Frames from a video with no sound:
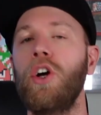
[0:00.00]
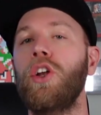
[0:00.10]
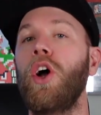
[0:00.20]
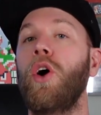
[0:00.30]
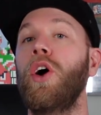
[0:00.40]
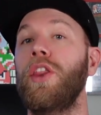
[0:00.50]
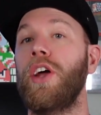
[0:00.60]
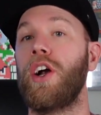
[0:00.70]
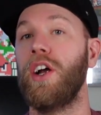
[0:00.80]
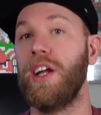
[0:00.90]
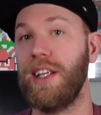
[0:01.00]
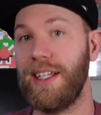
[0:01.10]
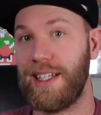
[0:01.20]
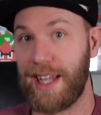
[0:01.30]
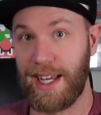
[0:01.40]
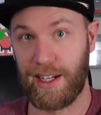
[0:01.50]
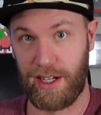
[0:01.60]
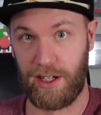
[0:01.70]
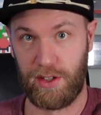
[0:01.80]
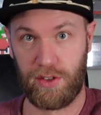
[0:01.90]
No, they're
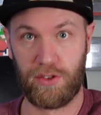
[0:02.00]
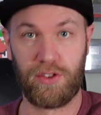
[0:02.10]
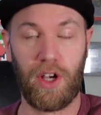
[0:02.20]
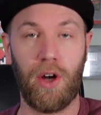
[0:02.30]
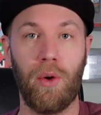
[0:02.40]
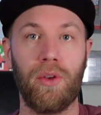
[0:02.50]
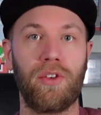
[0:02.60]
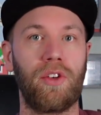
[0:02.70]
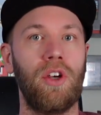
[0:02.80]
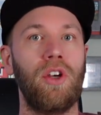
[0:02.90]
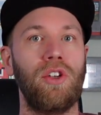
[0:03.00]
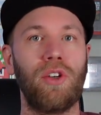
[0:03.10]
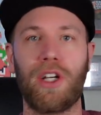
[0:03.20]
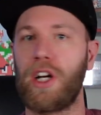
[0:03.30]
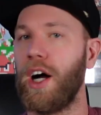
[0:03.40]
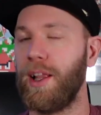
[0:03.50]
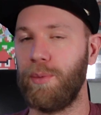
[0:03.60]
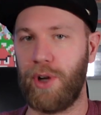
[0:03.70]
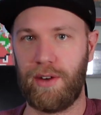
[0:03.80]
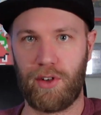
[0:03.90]
data zones. You can call them
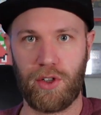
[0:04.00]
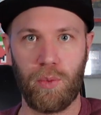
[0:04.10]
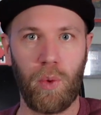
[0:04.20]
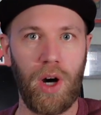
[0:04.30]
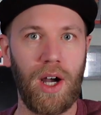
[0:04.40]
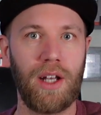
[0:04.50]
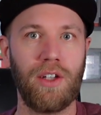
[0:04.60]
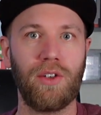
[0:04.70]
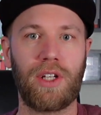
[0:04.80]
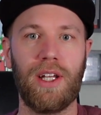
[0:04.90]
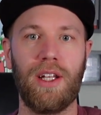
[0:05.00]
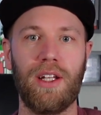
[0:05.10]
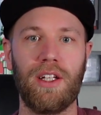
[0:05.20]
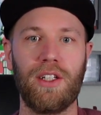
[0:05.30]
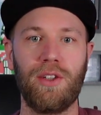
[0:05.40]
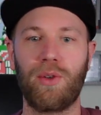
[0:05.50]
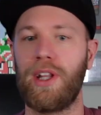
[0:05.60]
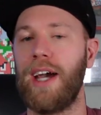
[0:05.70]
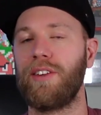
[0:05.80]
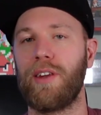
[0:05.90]
whatever you want. You can
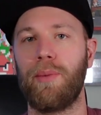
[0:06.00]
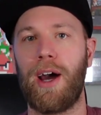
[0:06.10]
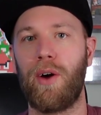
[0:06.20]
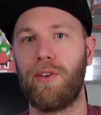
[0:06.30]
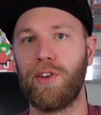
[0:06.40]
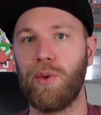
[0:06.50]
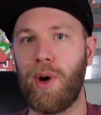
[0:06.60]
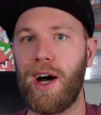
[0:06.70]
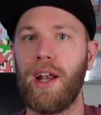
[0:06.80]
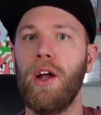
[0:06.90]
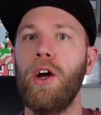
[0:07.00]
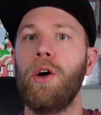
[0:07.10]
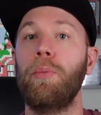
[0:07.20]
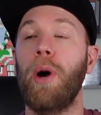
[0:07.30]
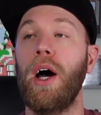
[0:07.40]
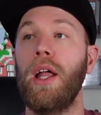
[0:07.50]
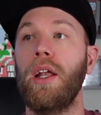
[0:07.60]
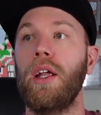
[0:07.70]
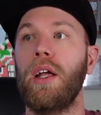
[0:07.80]
utilize them however you want, but